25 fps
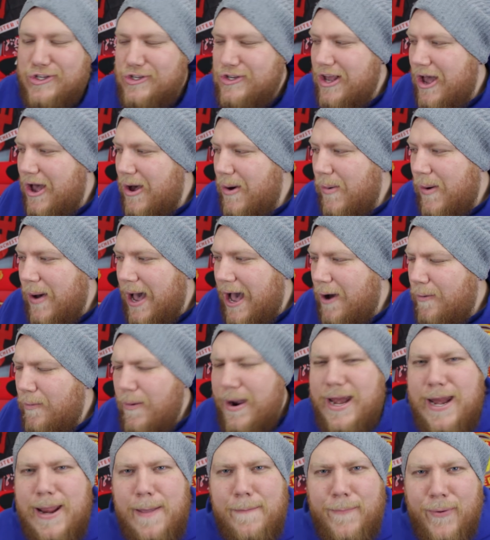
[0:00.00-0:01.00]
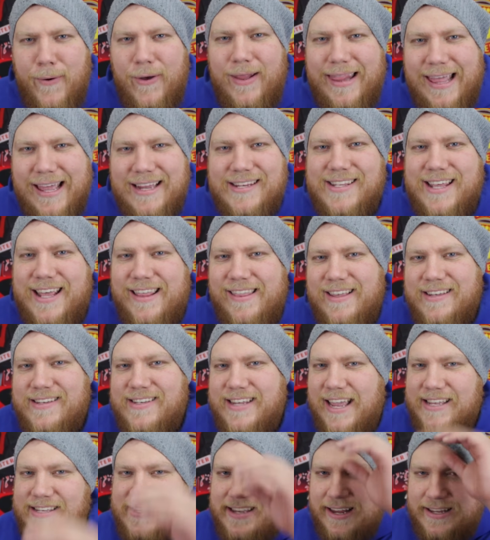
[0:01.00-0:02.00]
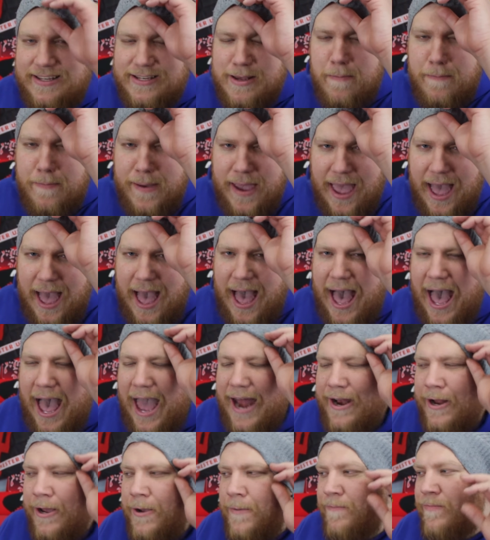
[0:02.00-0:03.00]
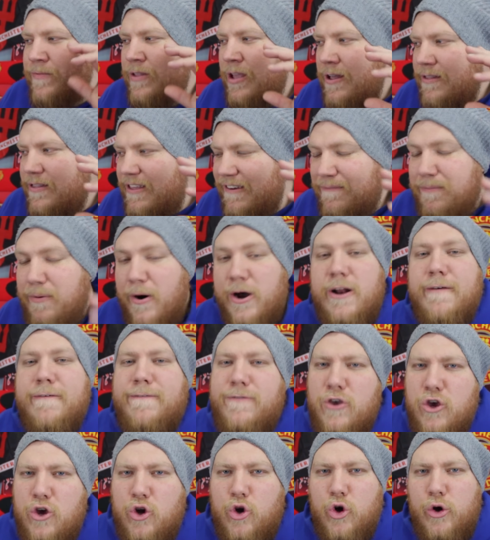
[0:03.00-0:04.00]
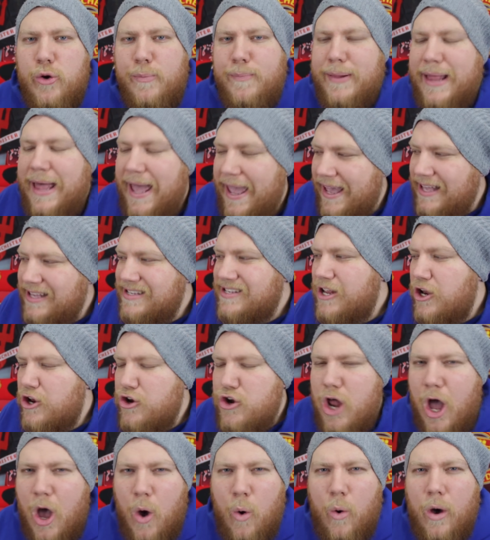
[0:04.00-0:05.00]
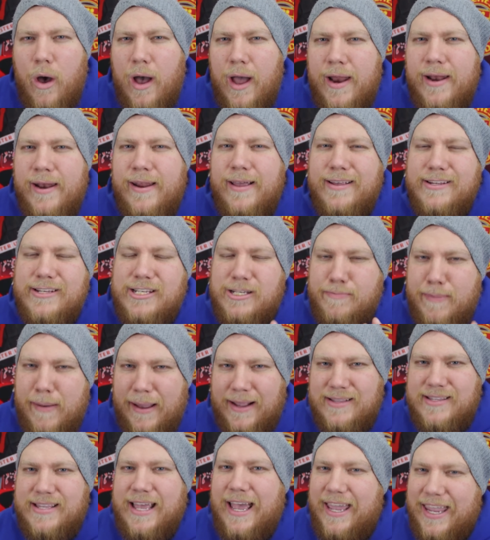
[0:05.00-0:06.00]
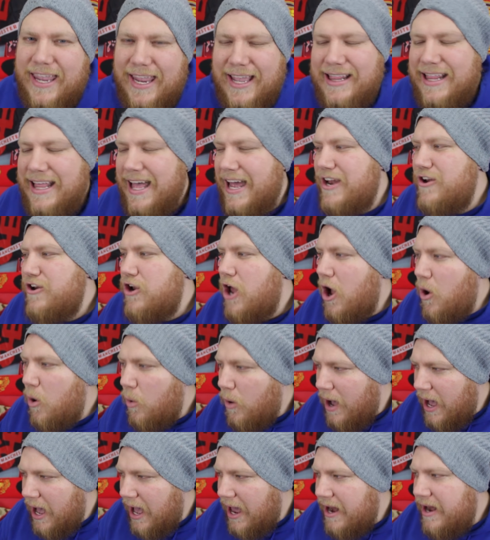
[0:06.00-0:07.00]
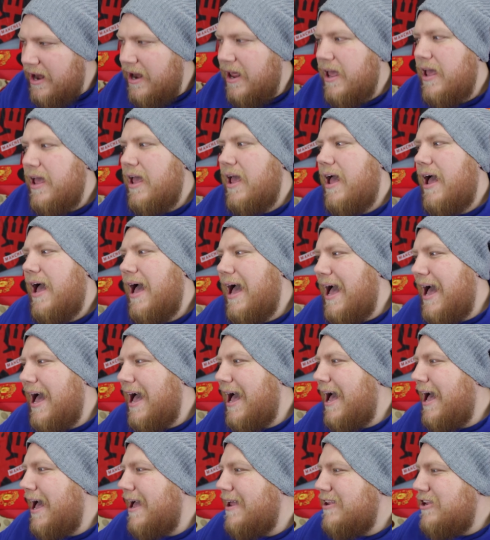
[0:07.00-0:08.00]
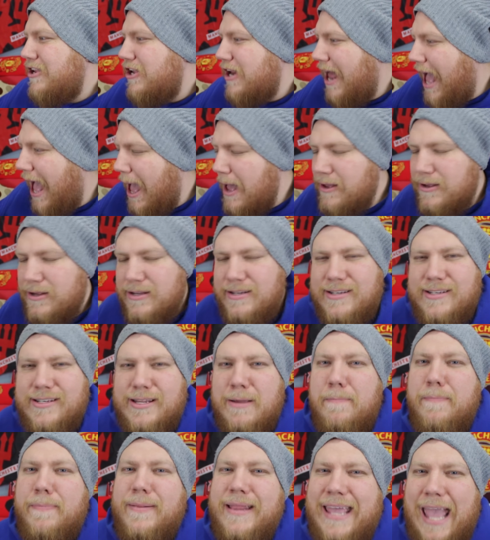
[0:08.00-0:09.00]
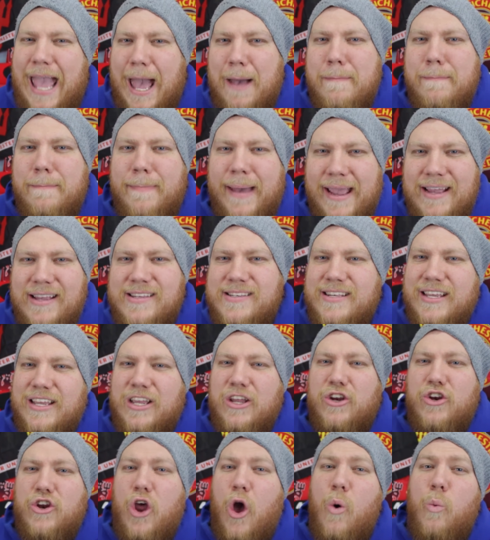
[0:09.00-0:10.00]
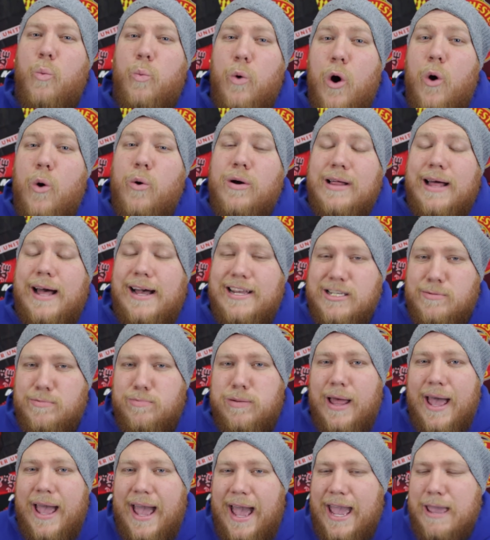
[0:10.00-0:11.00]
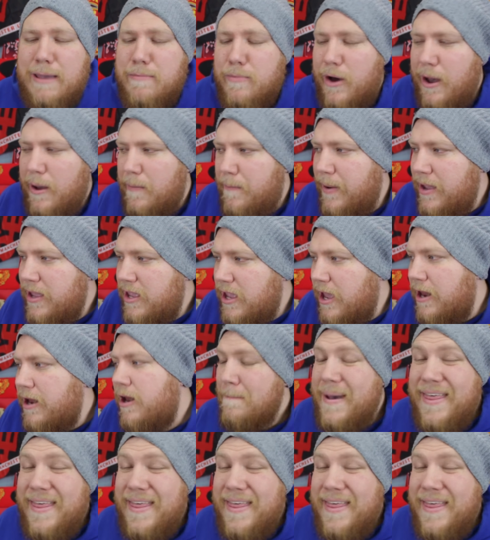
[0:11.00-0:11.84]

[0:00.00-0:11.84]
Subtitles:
So where do you put Leicester this season? It's a bit hard. They've bought a few good players. No one spectacular. No one simply amazing. No world-class player, in my opinion.